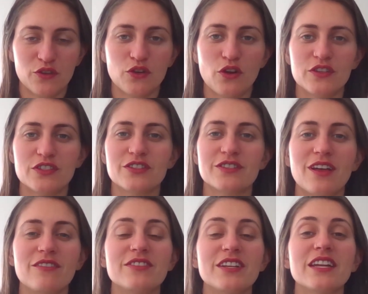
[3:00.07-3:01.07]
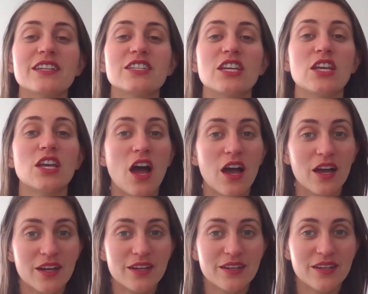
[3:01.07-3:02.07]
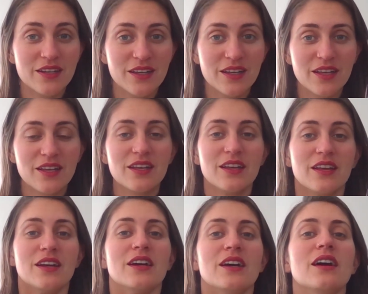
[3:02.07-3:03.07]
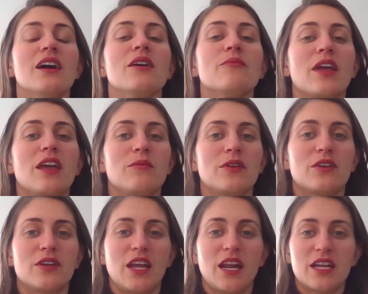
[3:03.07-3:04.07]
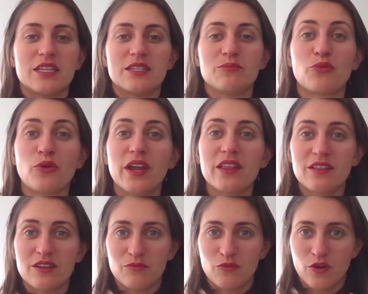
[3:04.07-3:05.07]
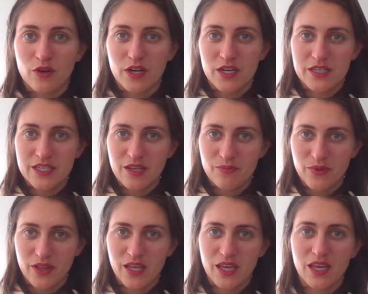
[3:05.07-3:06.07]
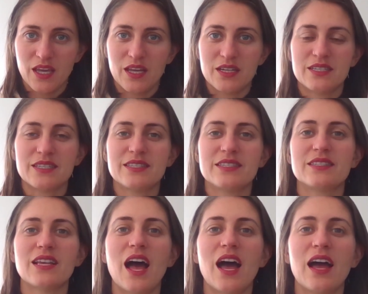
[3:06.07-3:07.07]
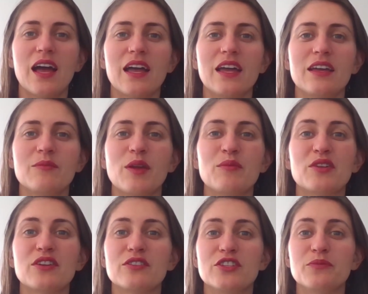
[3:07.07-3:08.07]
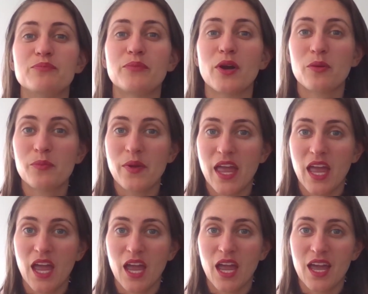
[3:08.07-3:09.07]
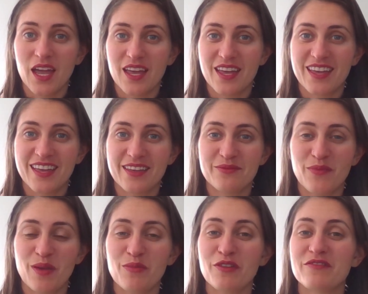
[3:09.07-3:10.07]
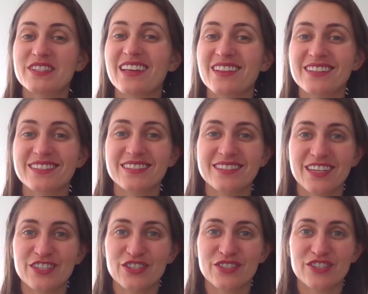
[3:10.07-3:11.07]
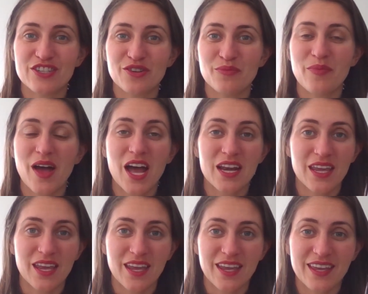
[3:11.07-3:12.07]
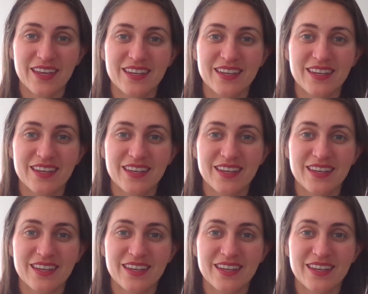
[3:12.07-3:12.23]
notice yourself needing to yawn, maybe you're needing to breathe a little more deeply, to sigh, maybe you're burping, maybe you have tingly sensations in your body,